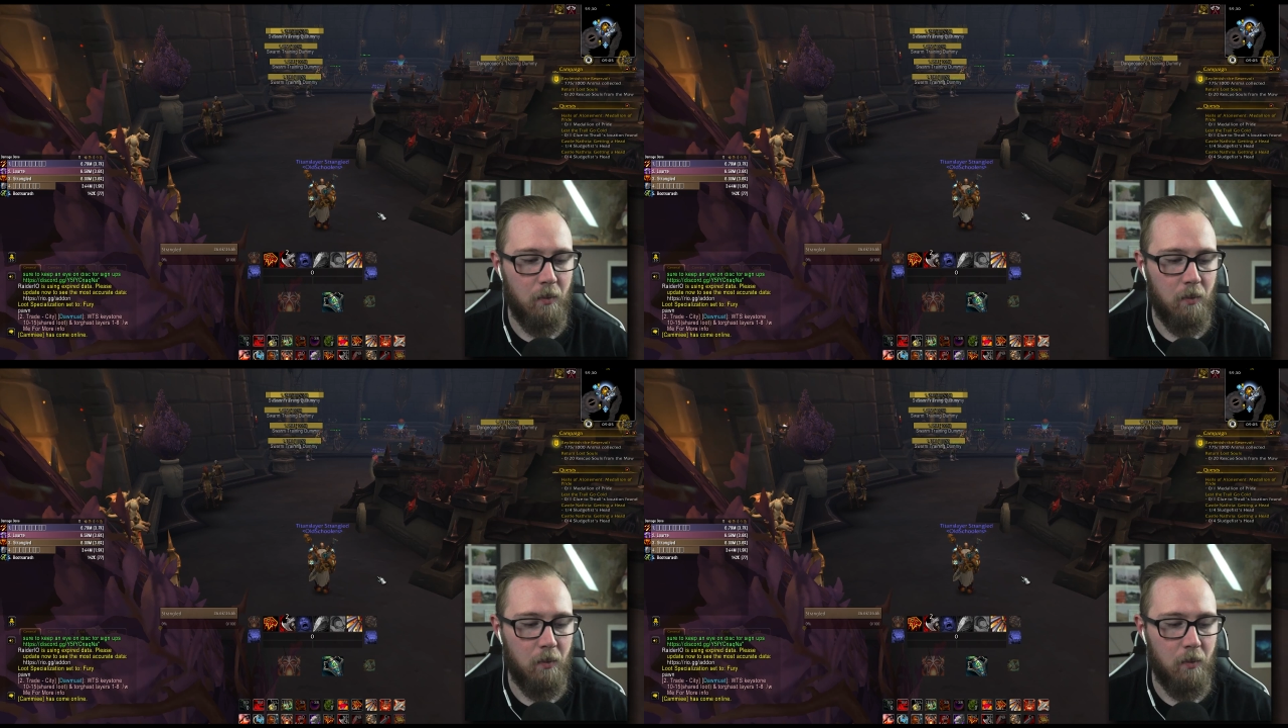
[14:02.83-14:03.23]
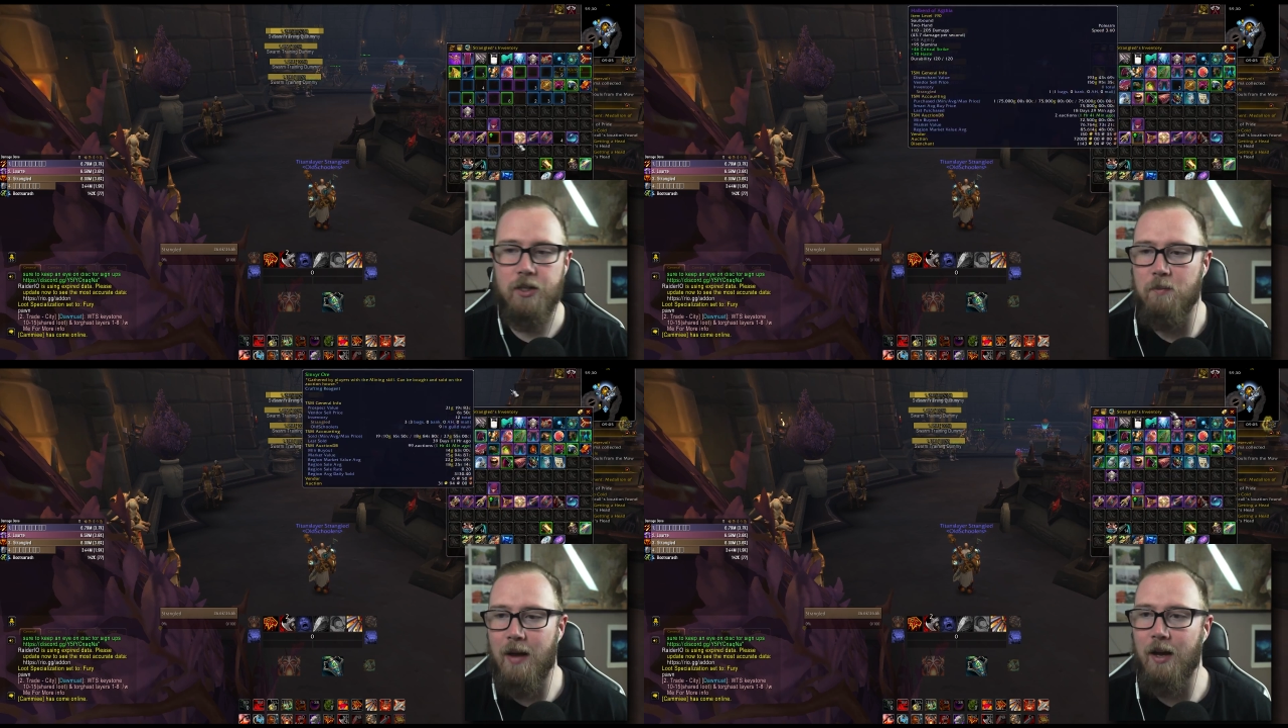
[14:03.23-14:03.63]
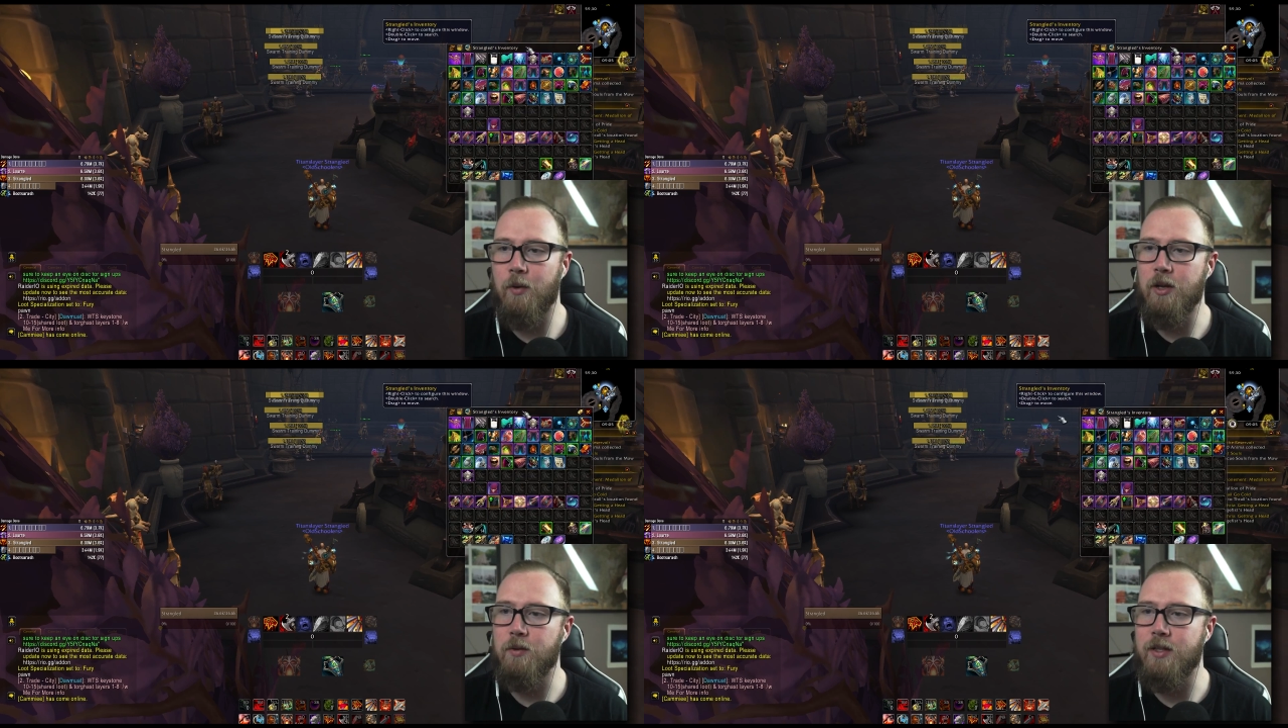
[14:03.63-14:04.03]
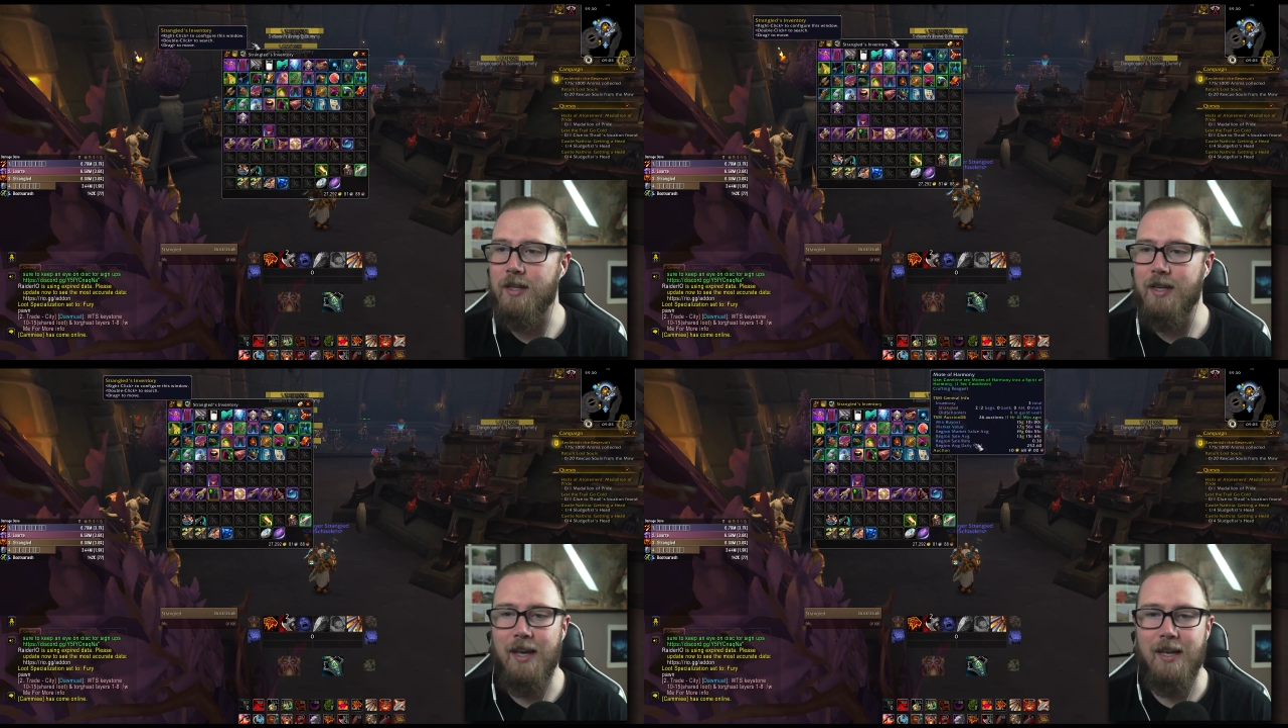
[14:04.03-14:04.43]
you go to your bag, what you'll
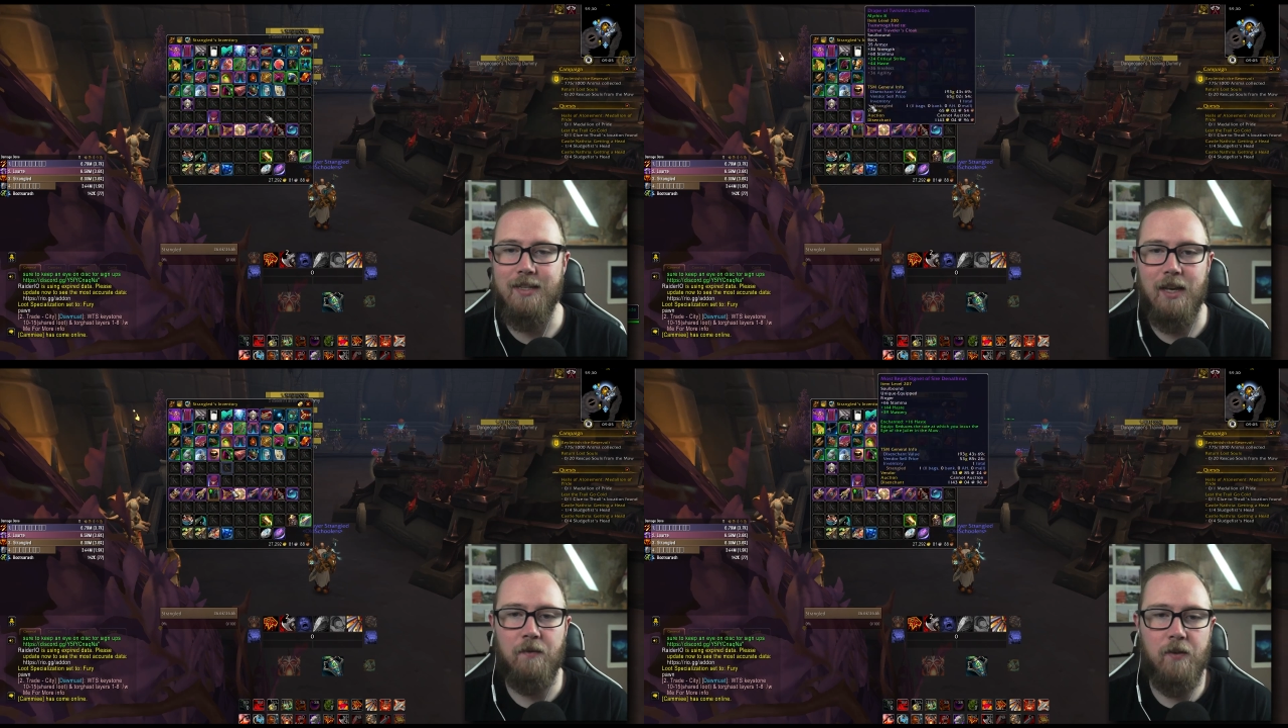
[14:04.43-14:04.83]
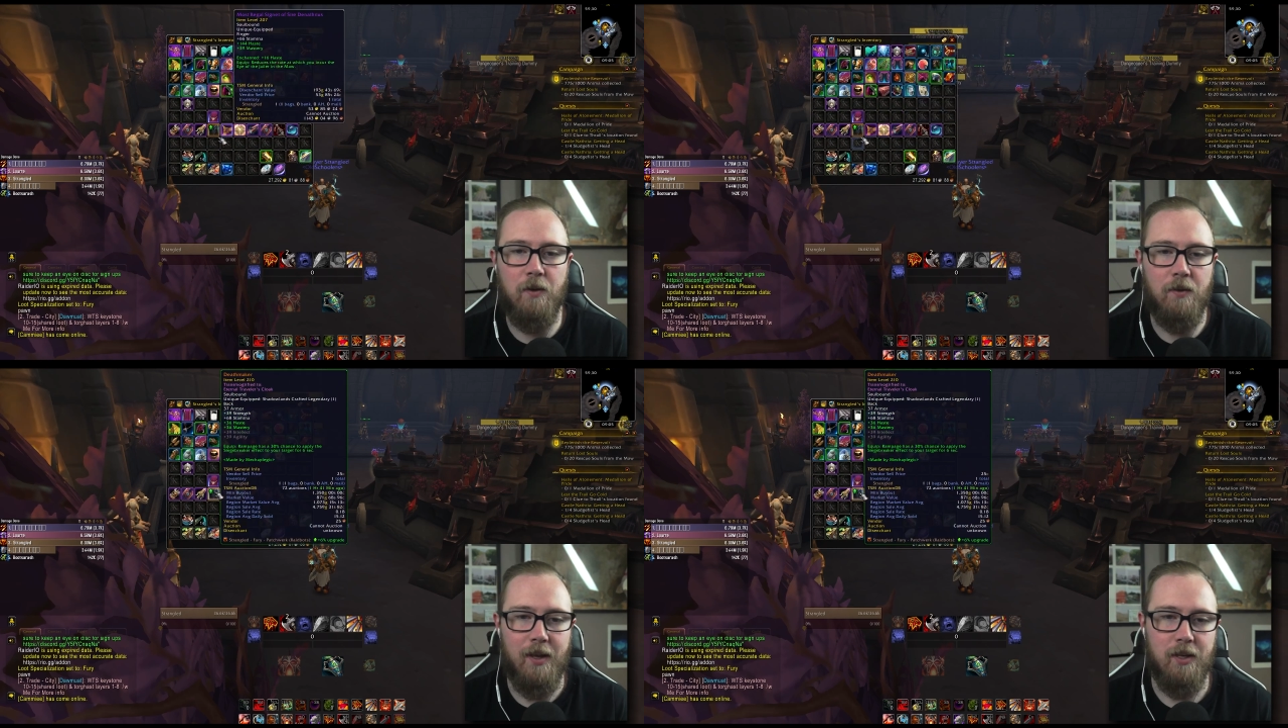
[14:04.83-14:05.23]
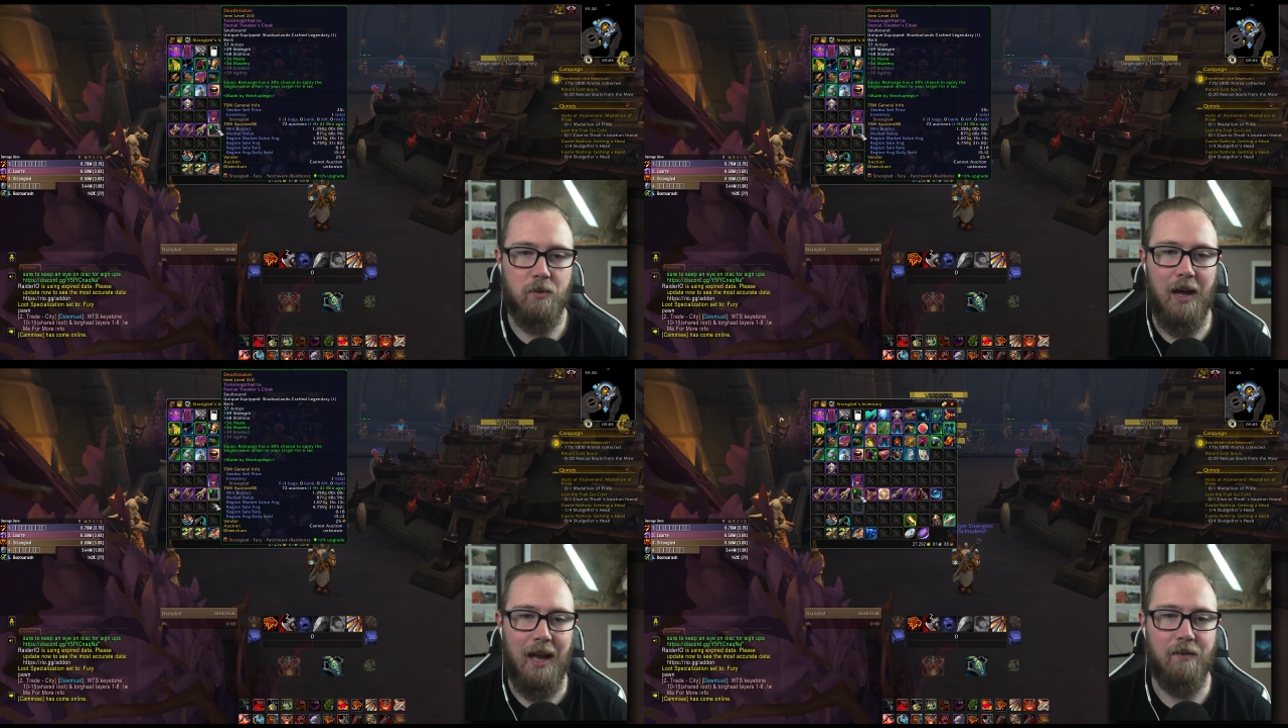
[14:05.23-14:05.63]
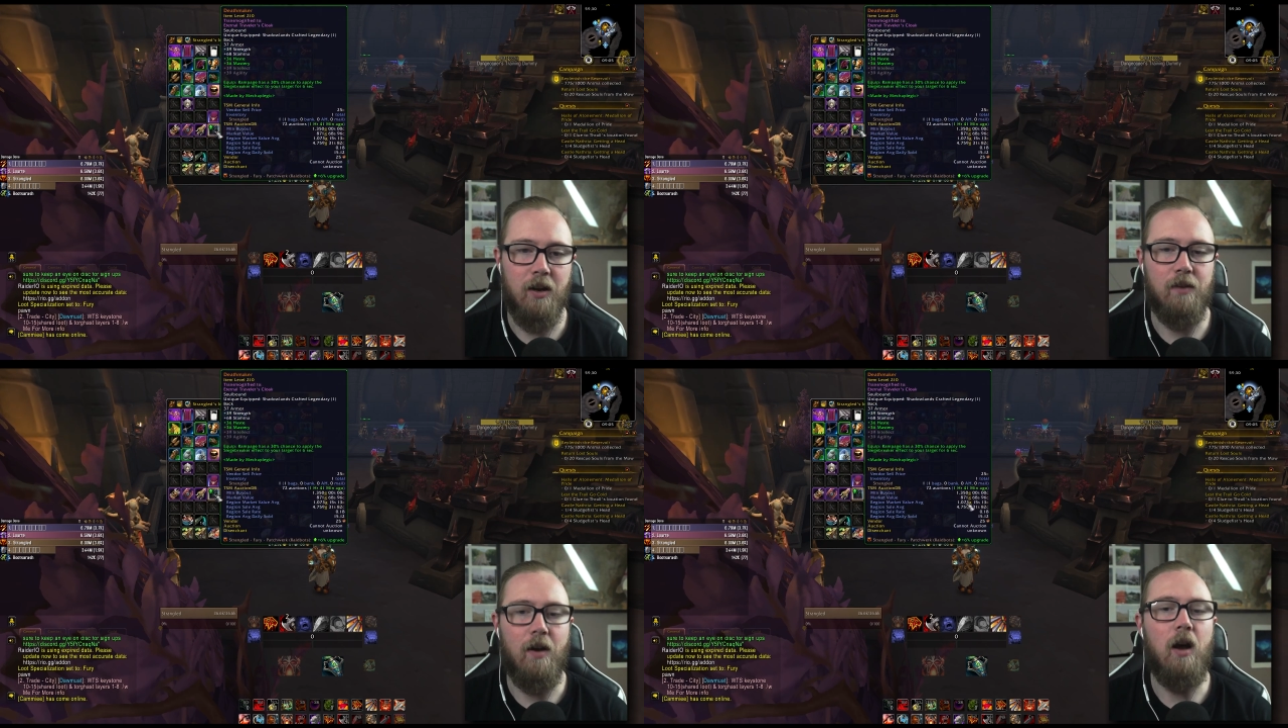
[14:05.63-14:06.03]
see is a few things will have
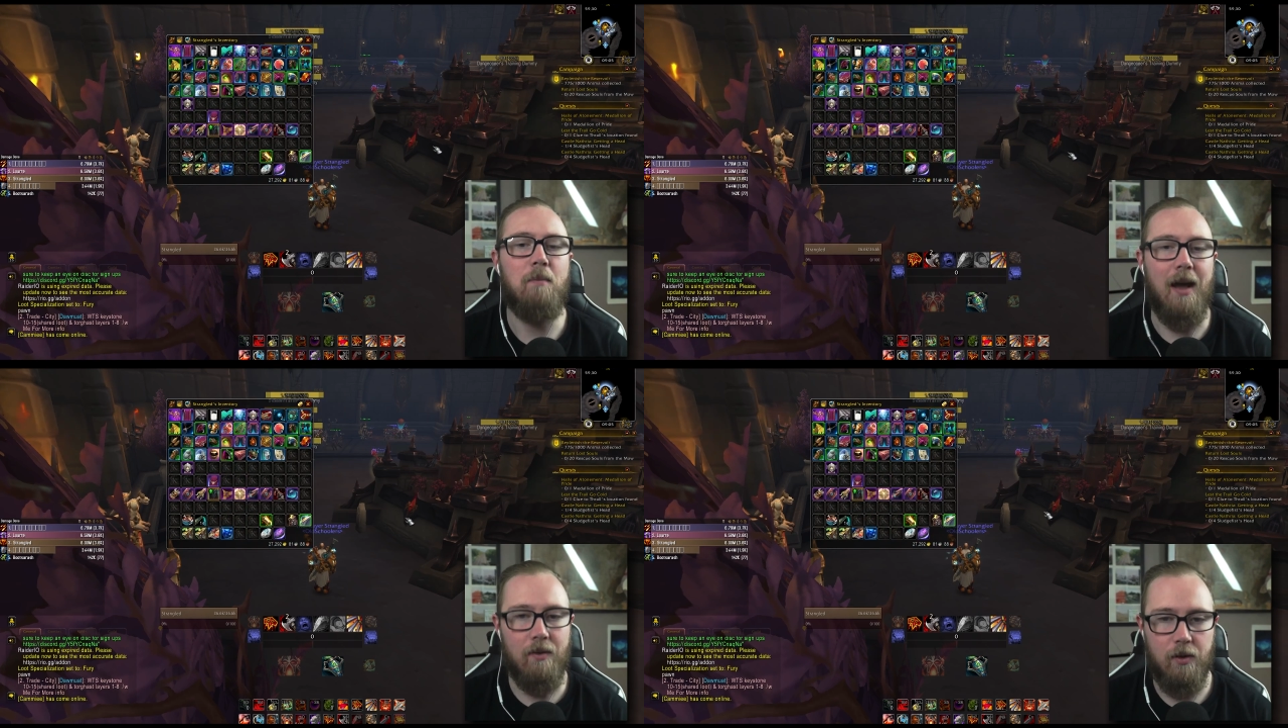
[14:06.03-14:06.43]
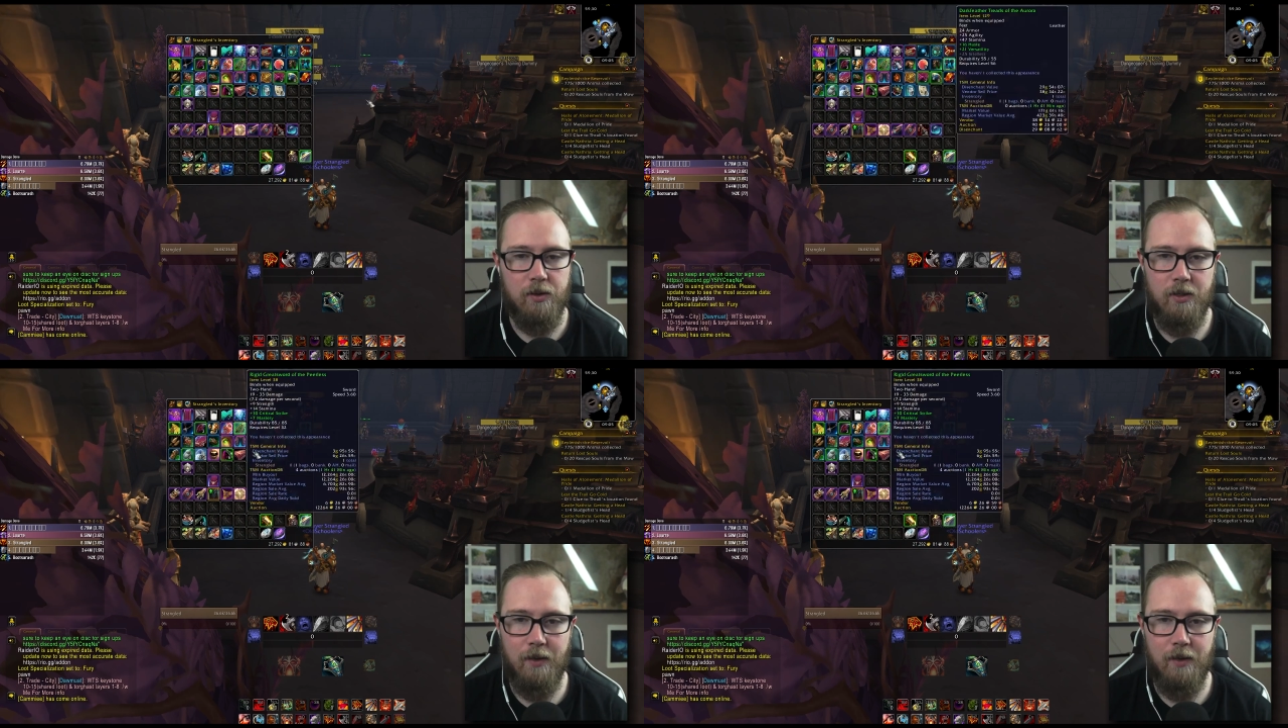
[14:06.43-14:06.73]
kind of up arrows.